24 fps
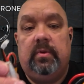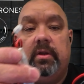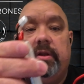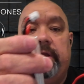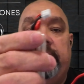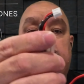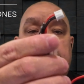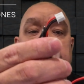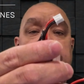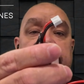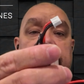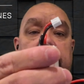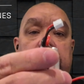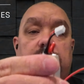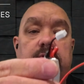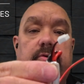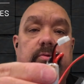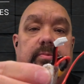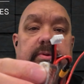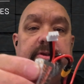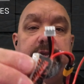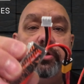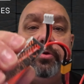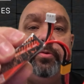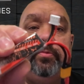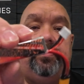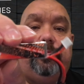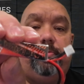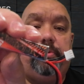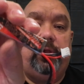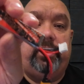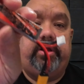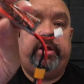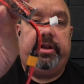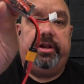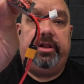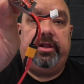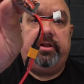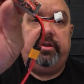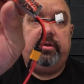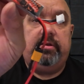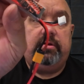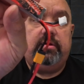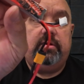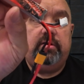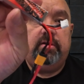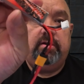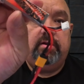And so when you plug it
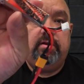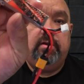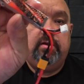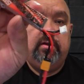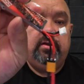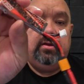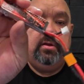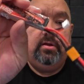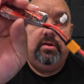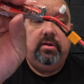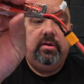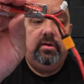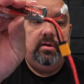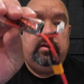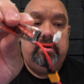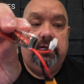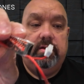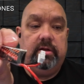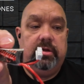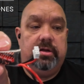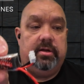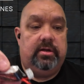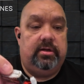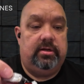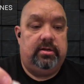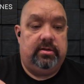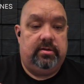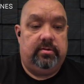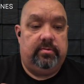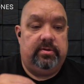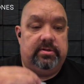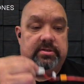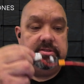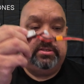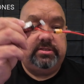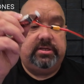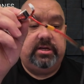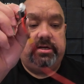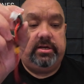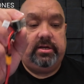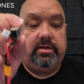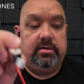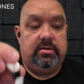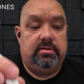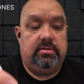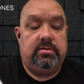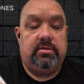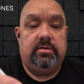in, 1
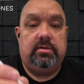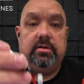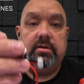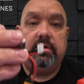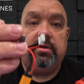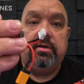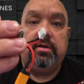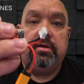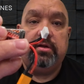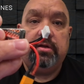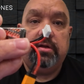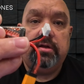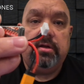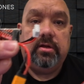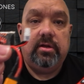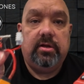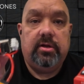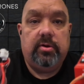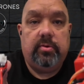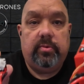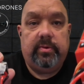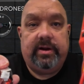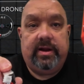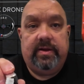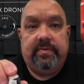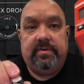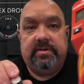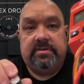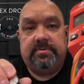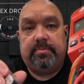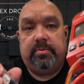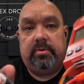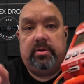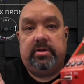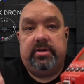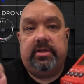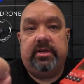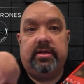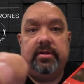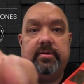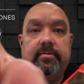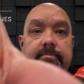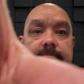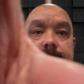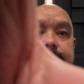second, we have this plugged in.